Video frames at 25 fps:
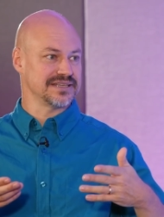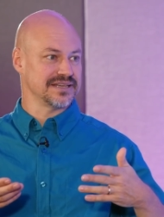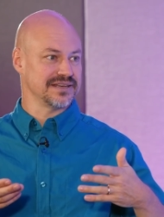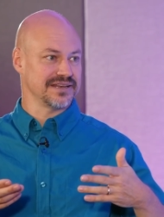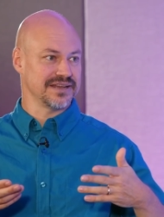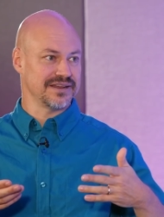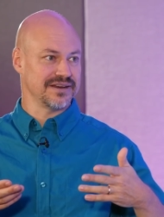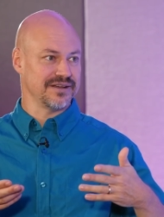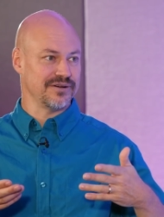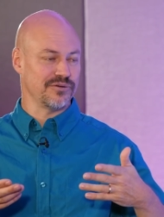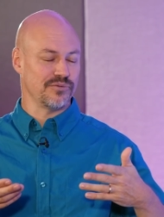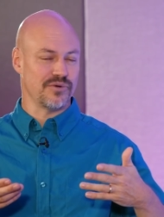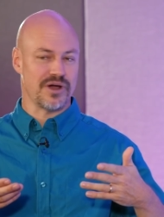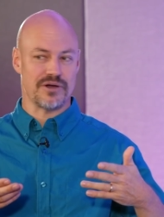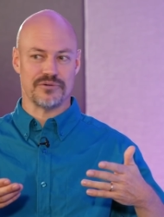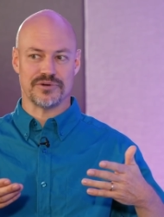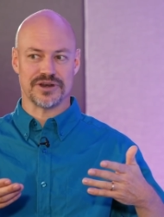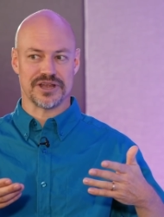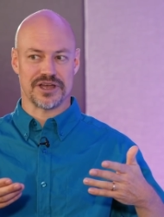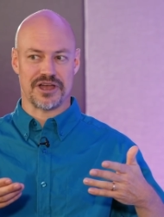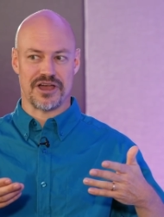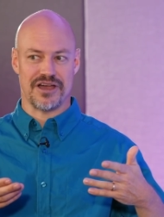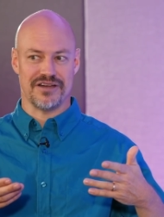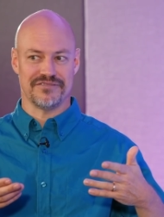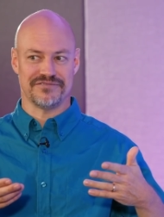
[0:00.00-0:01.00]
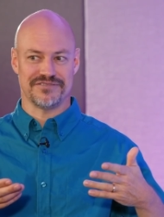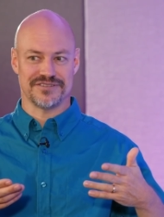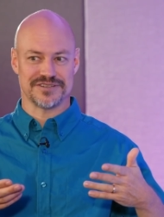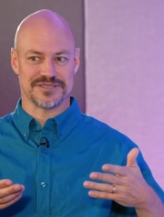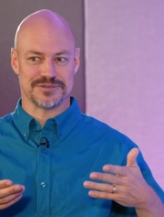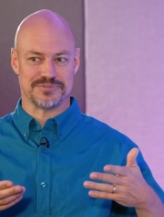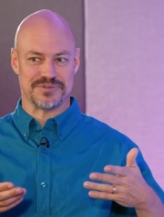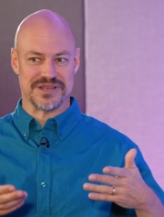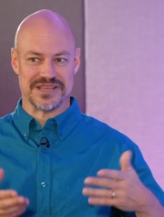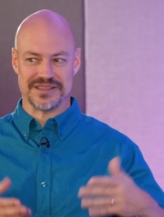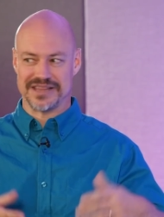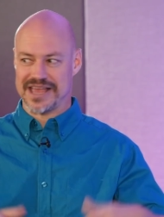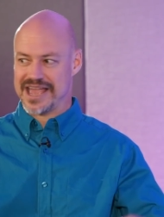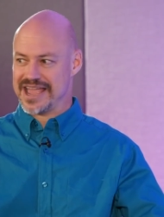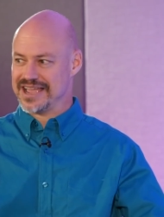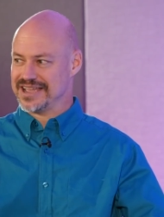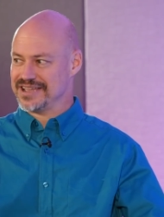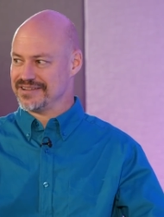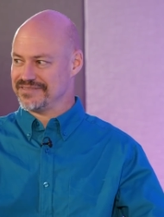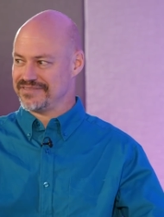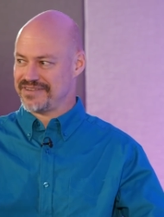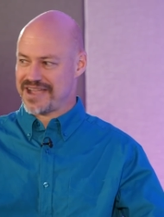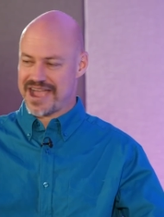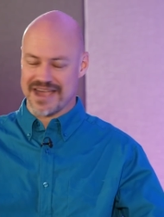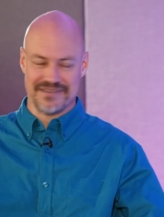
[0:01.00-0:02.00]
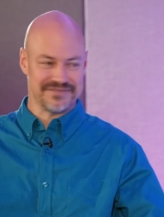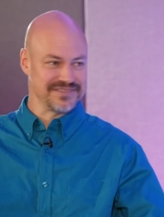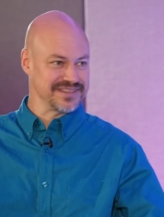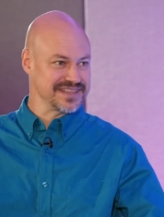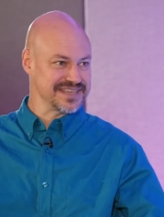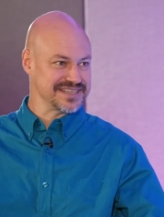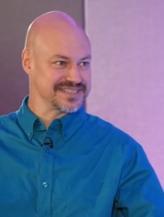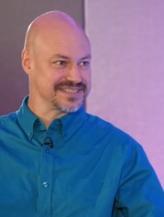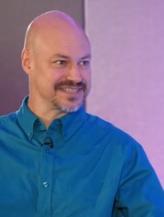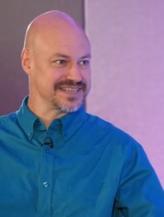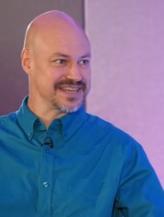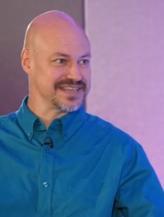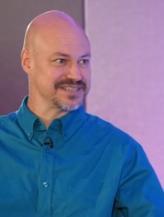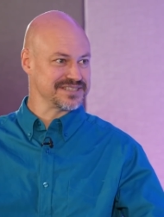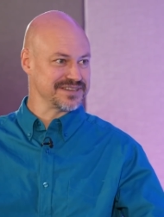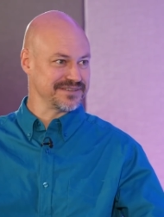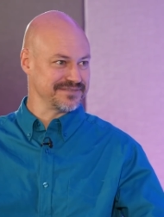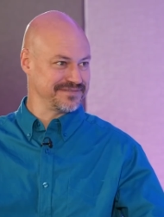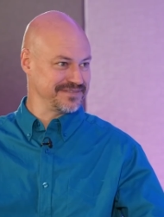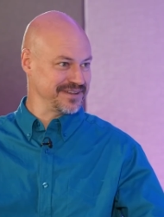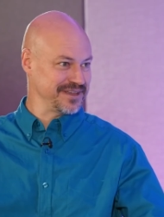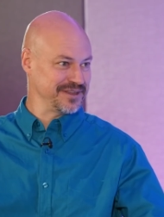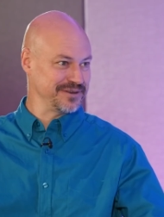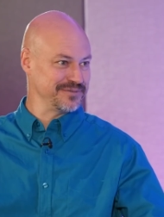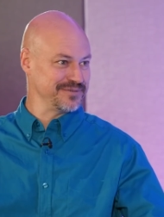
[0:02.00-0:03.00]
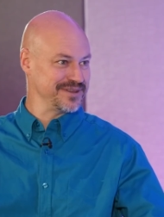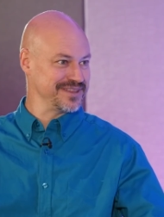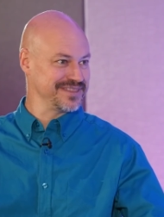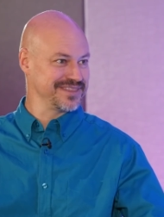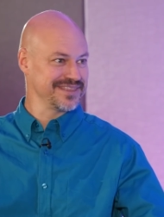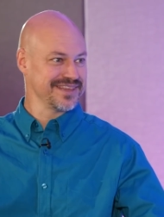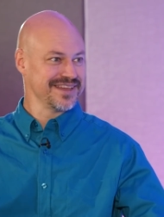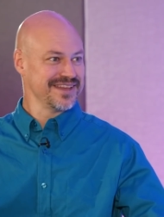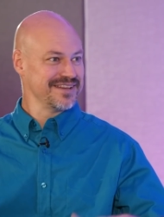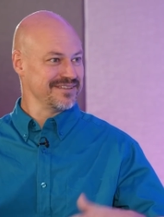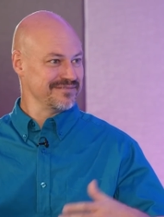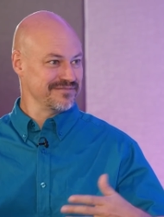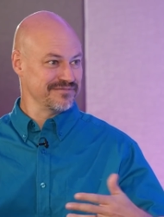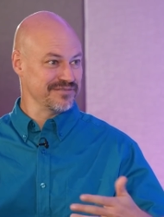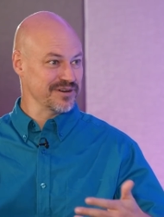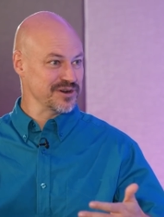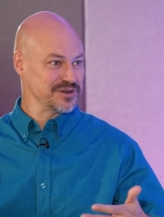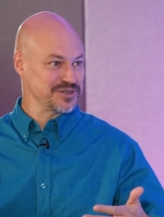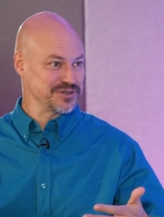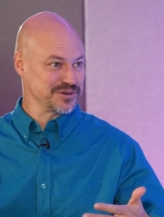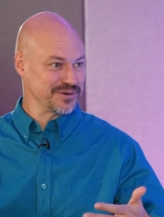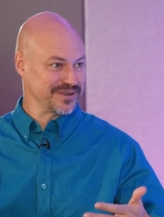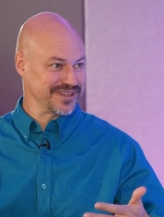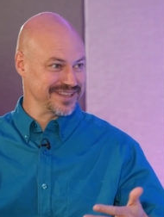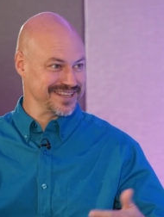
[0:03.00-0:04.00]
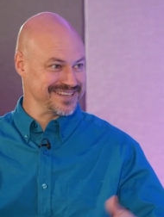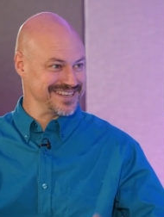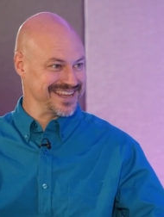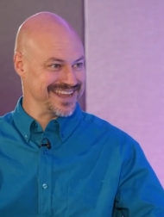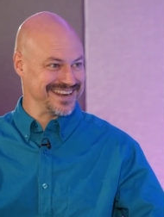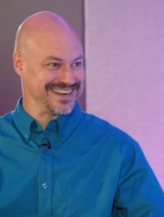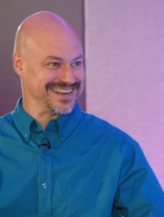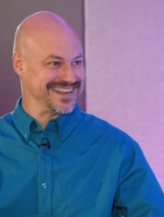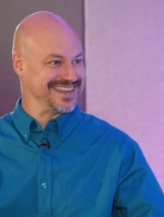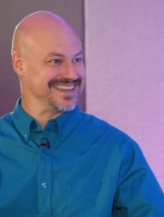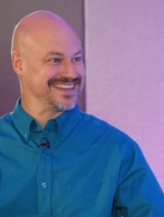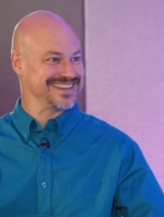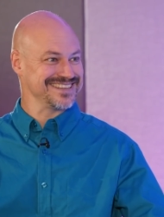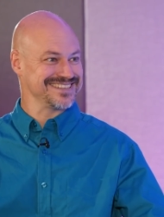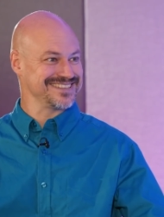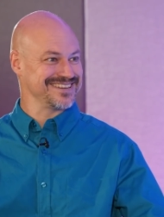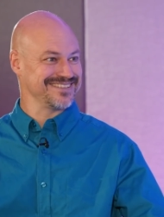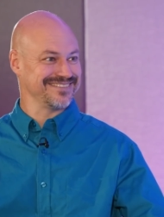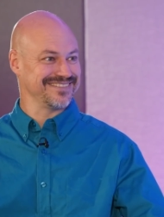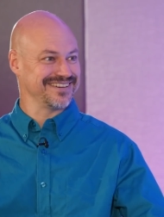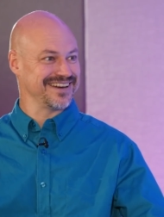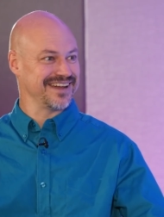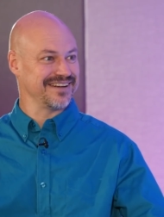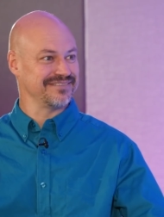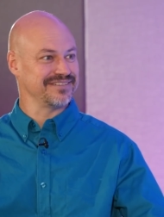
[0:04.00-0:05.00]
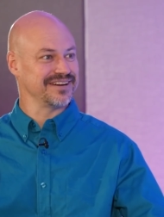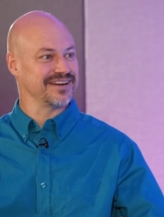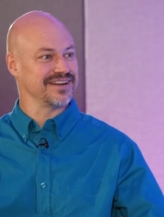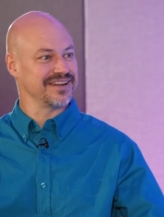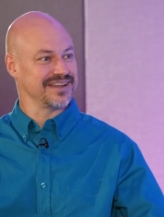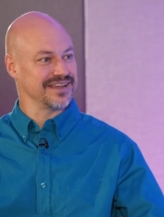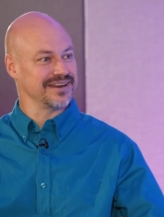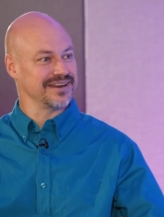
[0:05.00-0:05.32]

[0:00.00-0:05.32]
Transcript: and what would a conference be like if half of these seats are filled with virtual attendees or whatever,